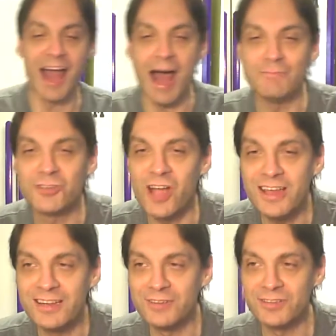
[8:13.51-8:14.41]
I'm
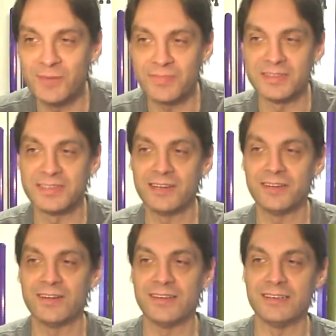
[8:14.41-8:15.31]
trying to do something
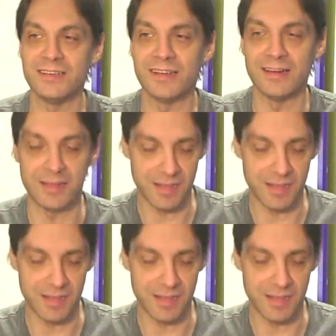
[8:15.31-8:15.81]
serious here.